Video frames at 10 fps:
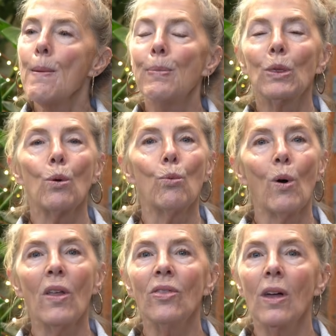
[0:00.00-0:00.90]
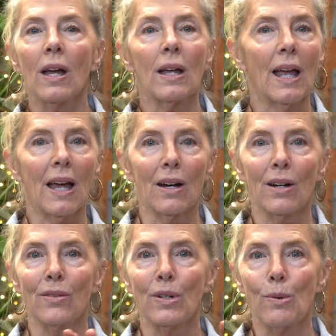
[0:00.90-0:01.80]
But the one thing
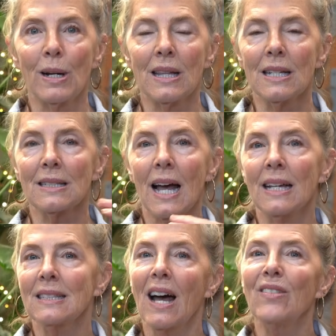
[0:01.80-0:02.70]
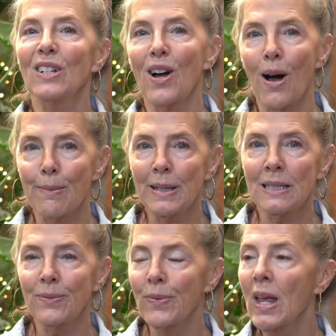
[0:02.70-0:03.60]
every one of these guys have in
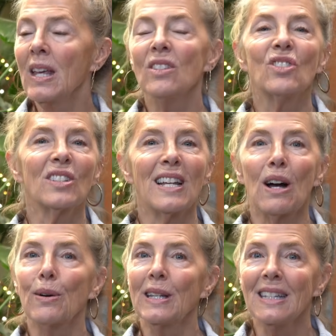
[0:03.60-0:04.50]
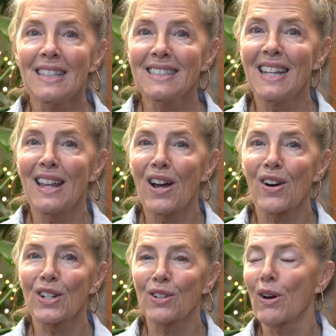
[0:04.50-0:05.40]
common is just how easy they are
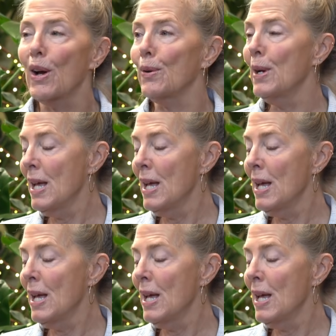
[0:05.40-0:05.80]
to grow.